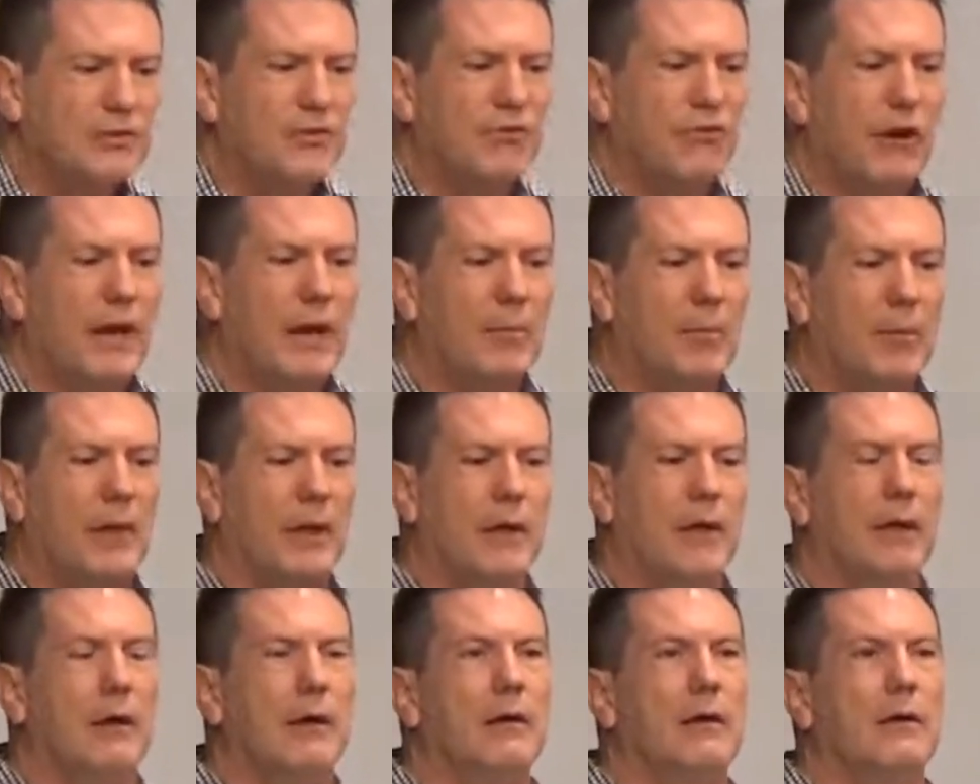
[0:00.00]

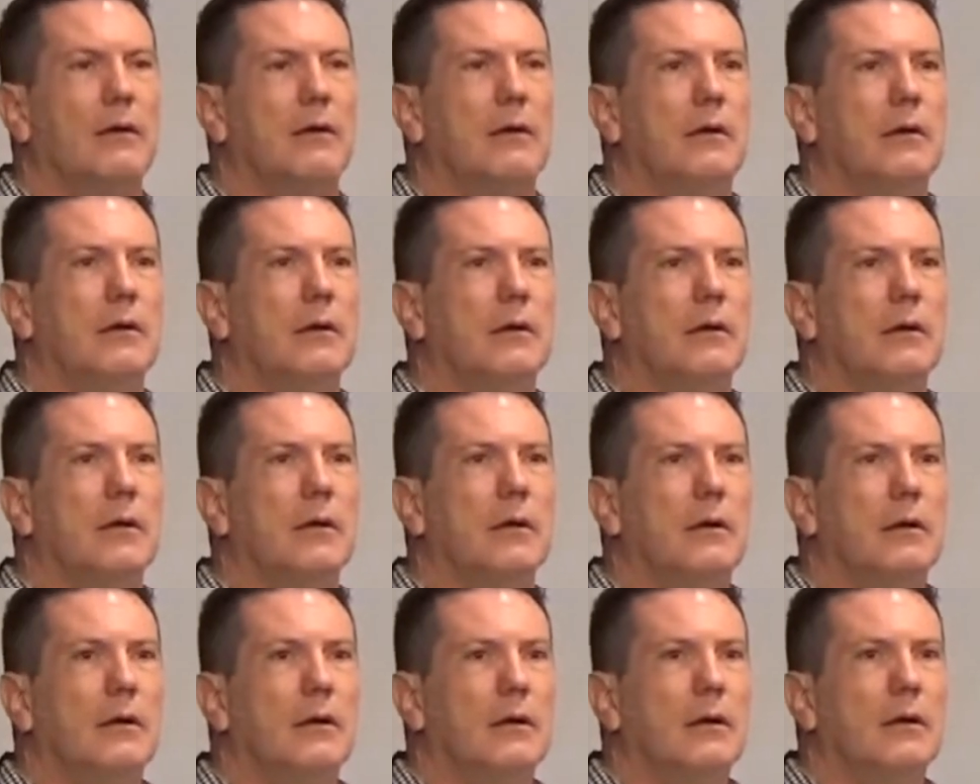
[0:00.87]
family.
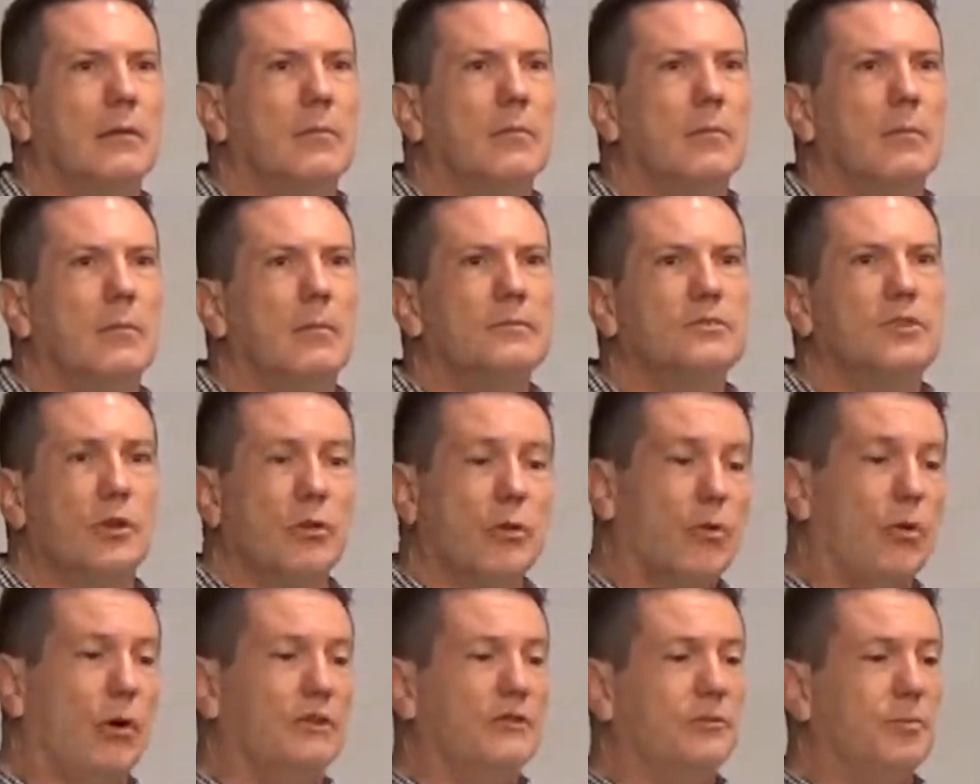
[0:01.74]
So the
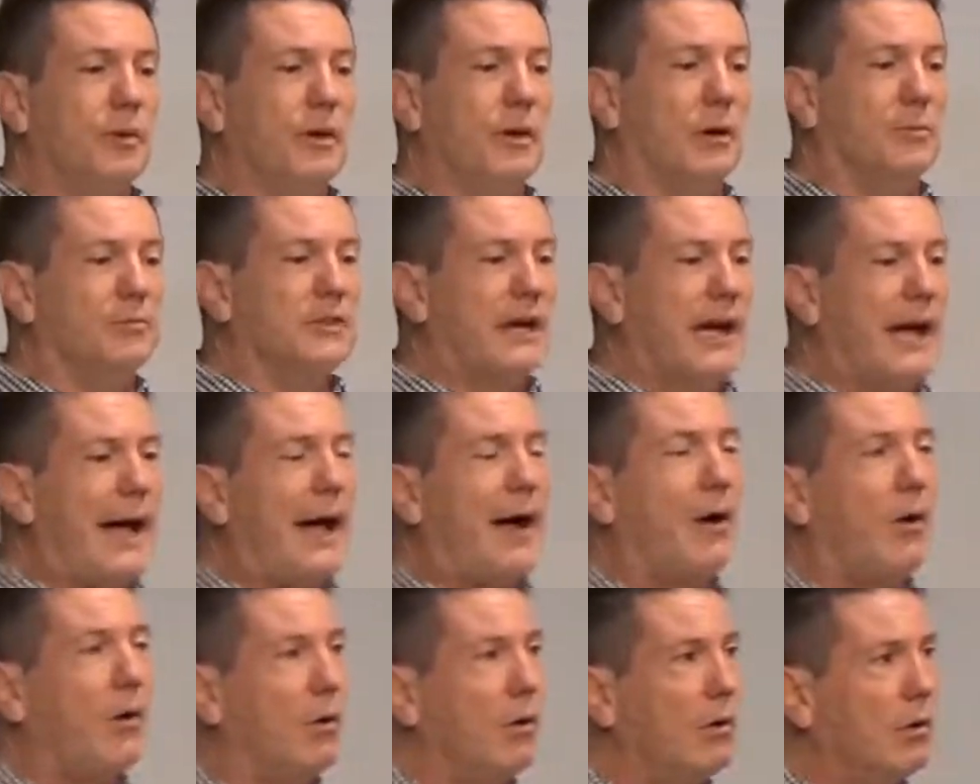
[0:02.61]
question becomes
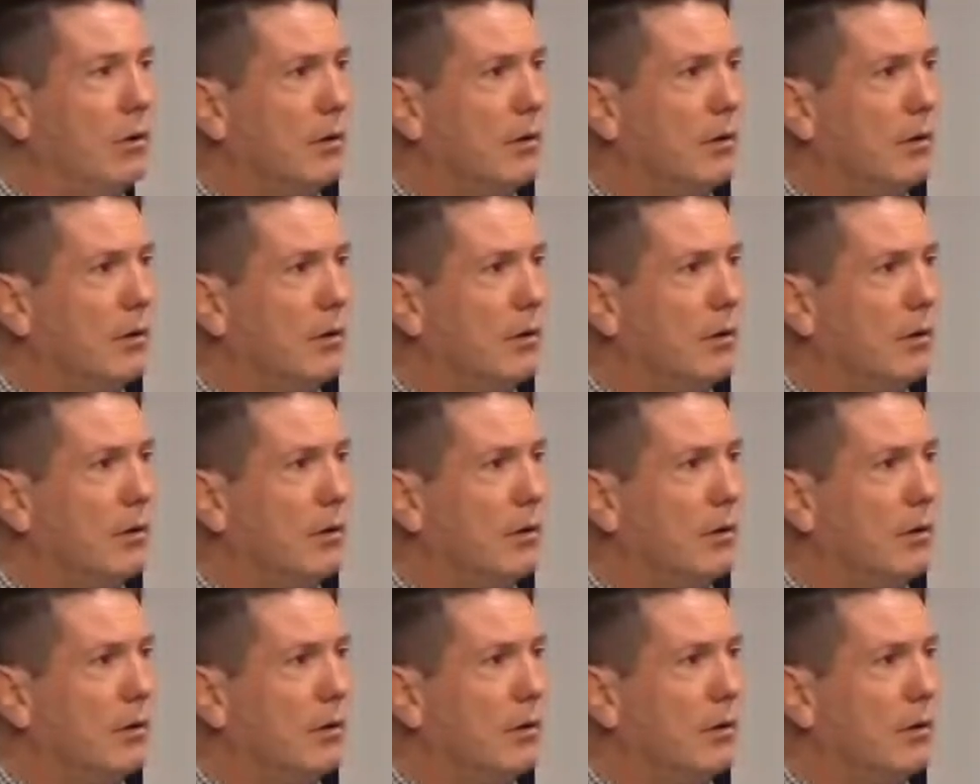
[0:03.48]
how?